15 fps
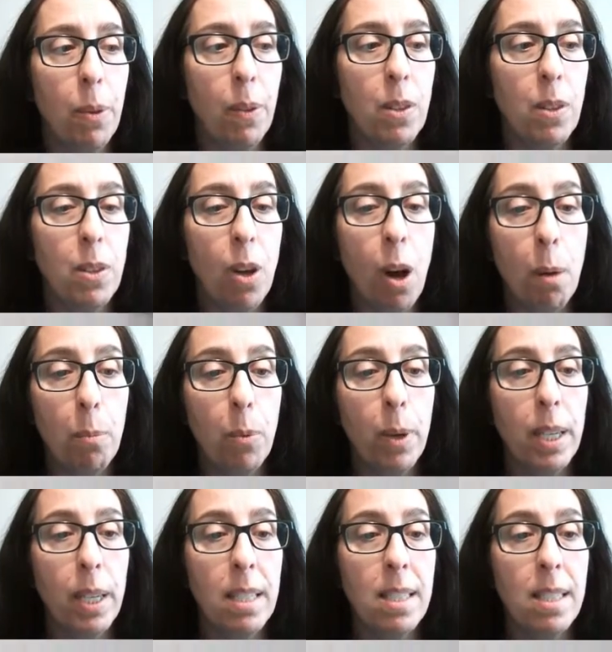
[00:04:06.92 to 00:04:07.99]
on the top
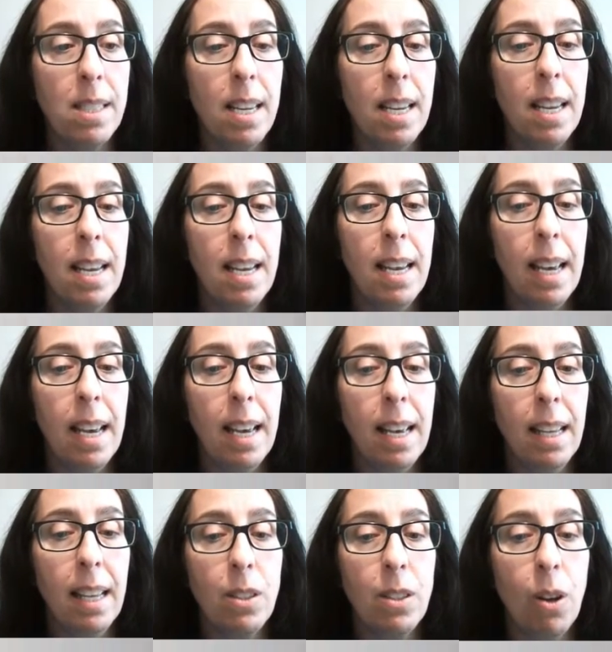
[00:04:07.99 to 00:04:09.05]
wings
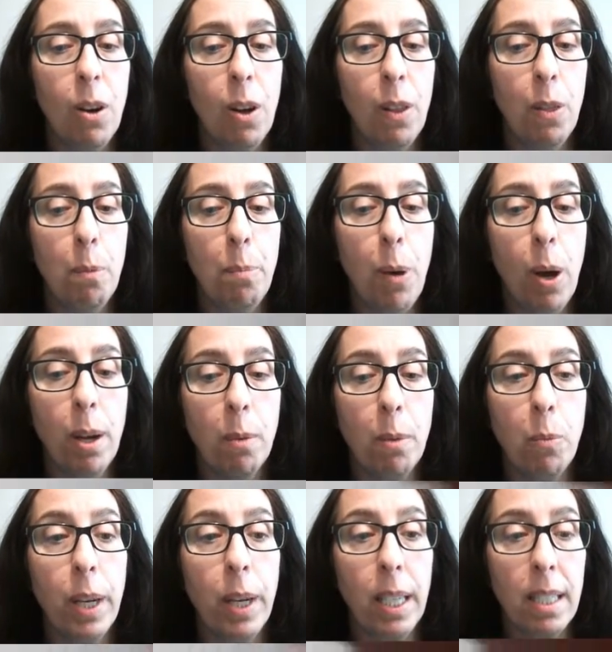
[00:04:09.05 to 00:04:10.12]
and on the
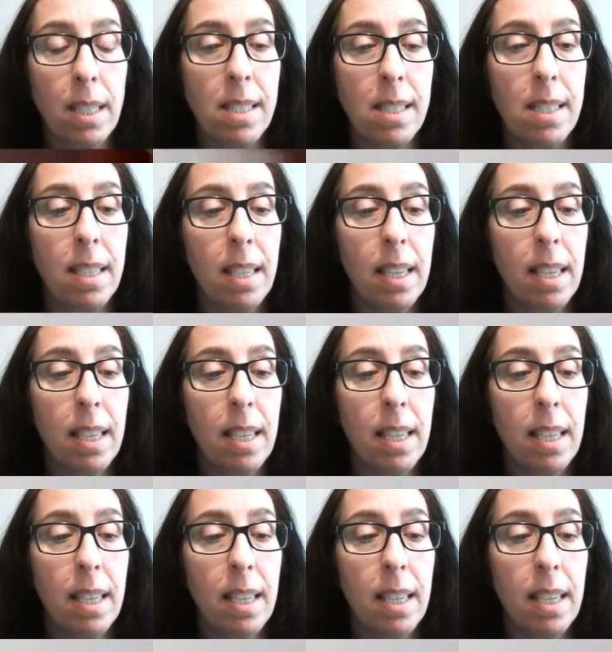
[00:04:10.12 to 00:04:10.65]
bottom wings.